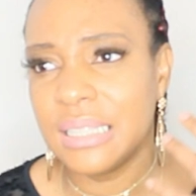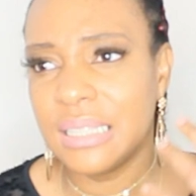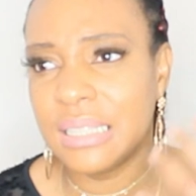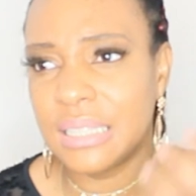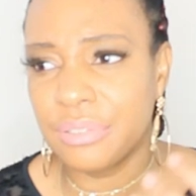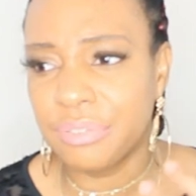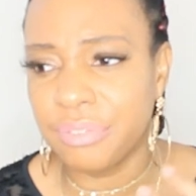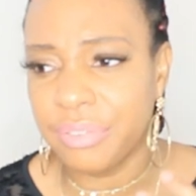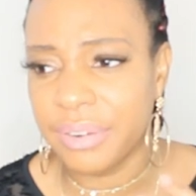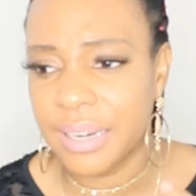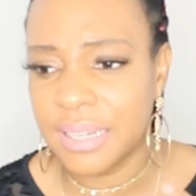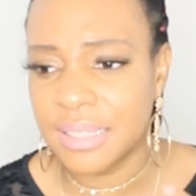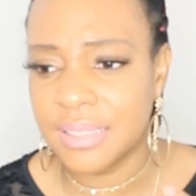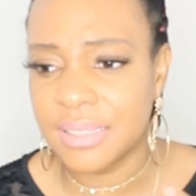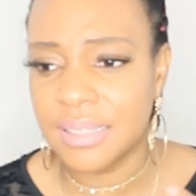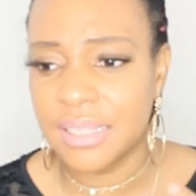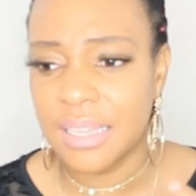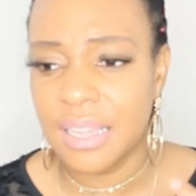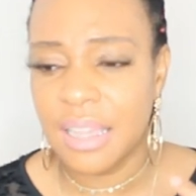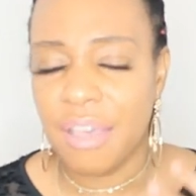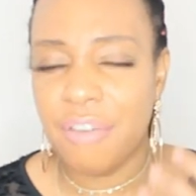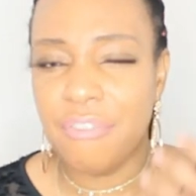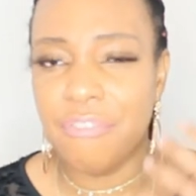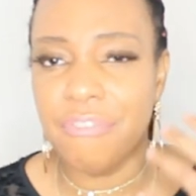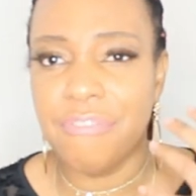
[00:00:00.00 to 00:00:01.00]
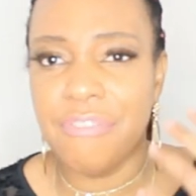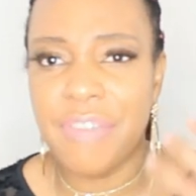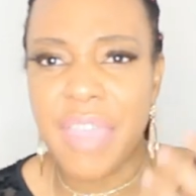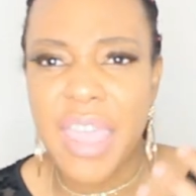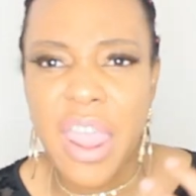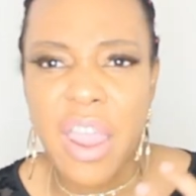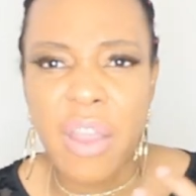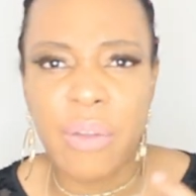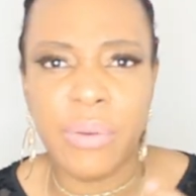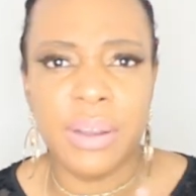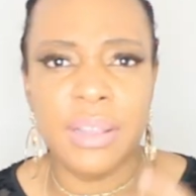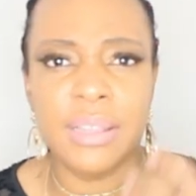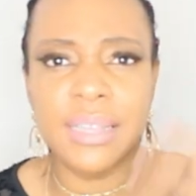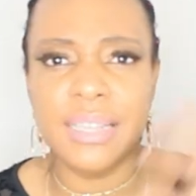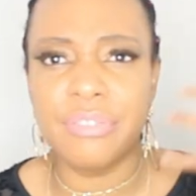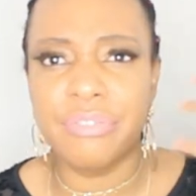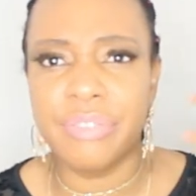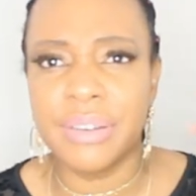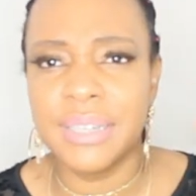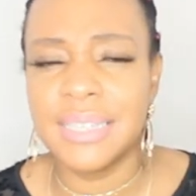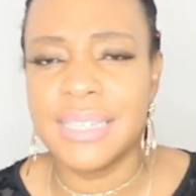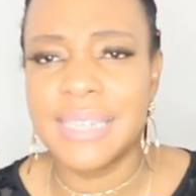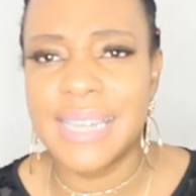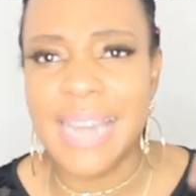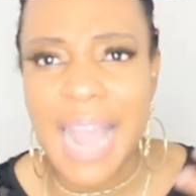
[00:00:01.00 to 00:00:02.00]
different fear and
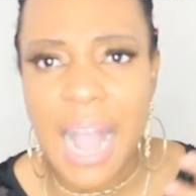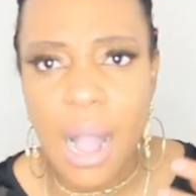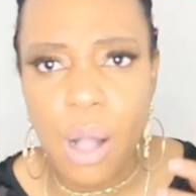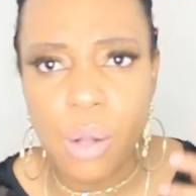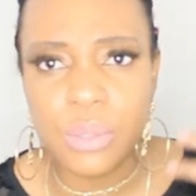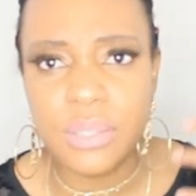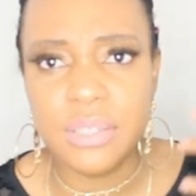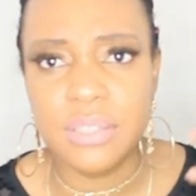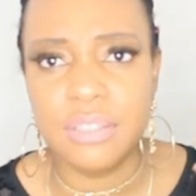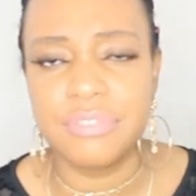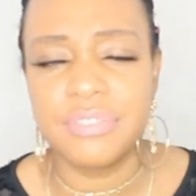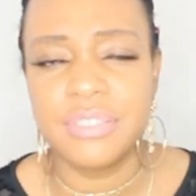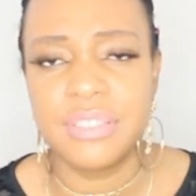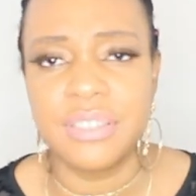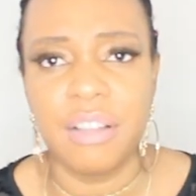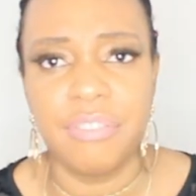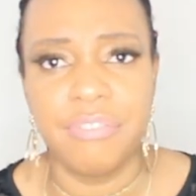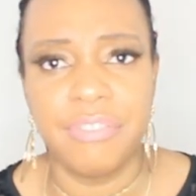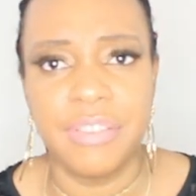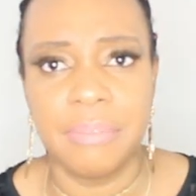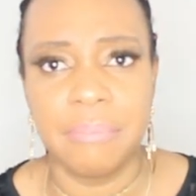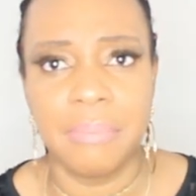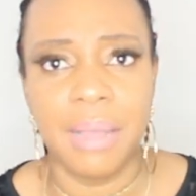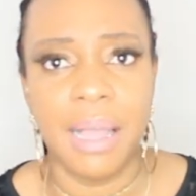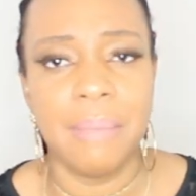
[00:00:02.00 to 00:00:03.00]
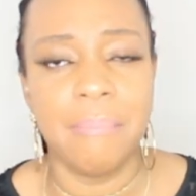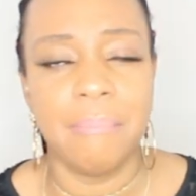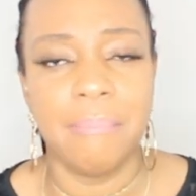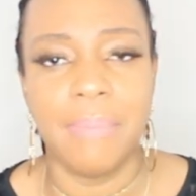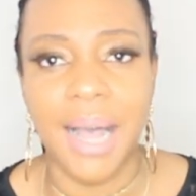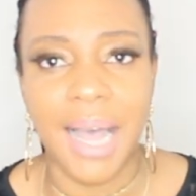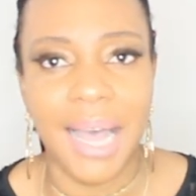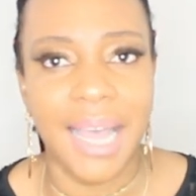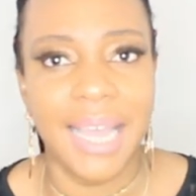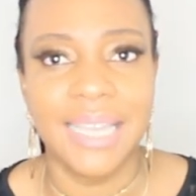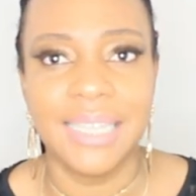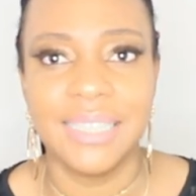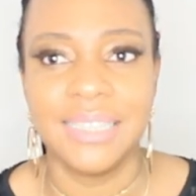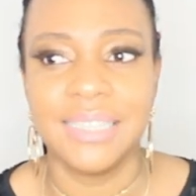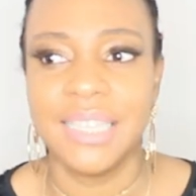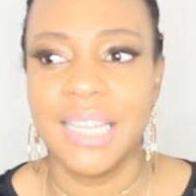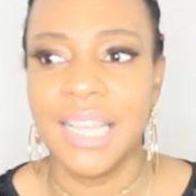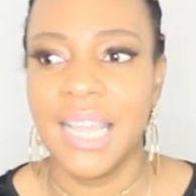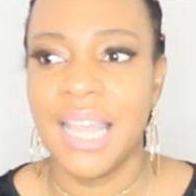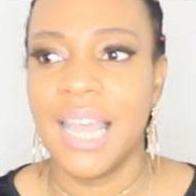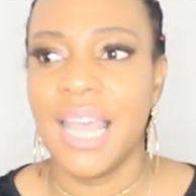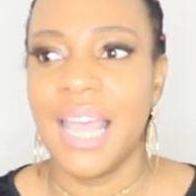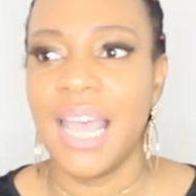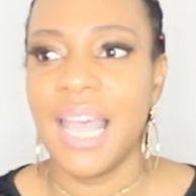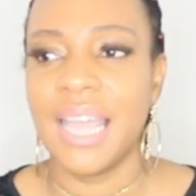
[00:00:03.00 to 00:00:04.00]
different doubts of stuff in my mind
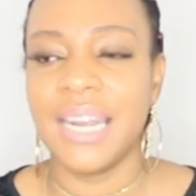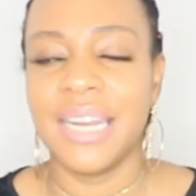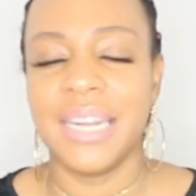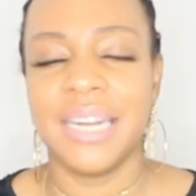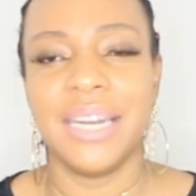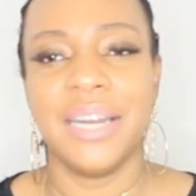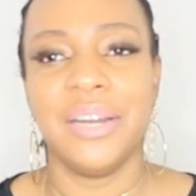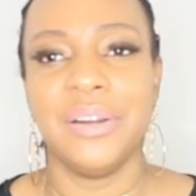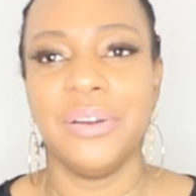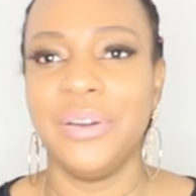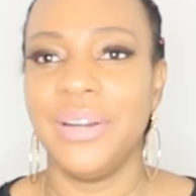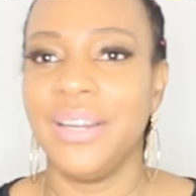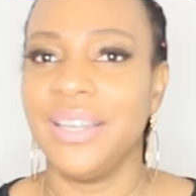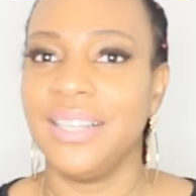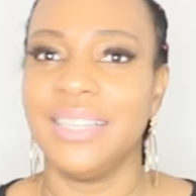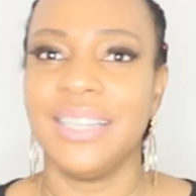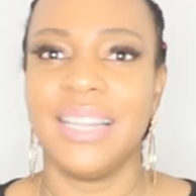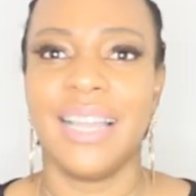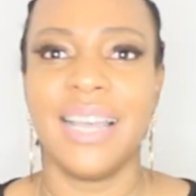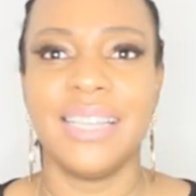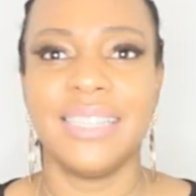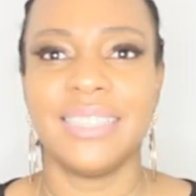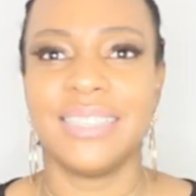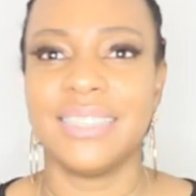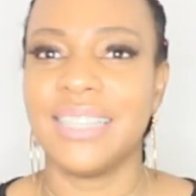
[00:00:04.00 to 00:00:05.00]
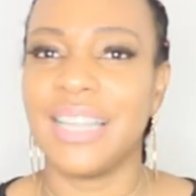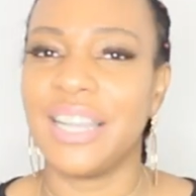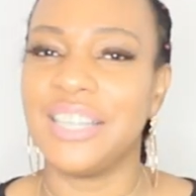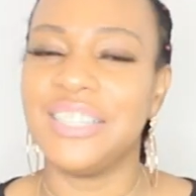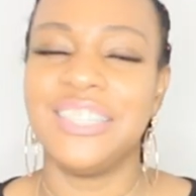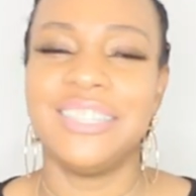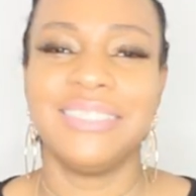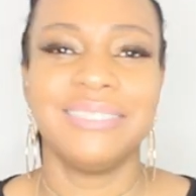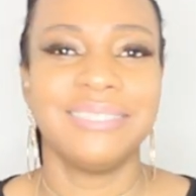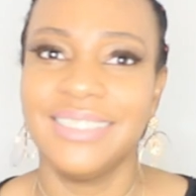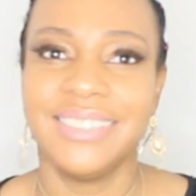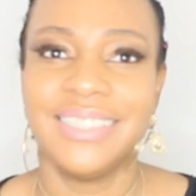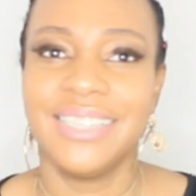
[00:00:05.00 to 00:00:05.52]
and then i realized that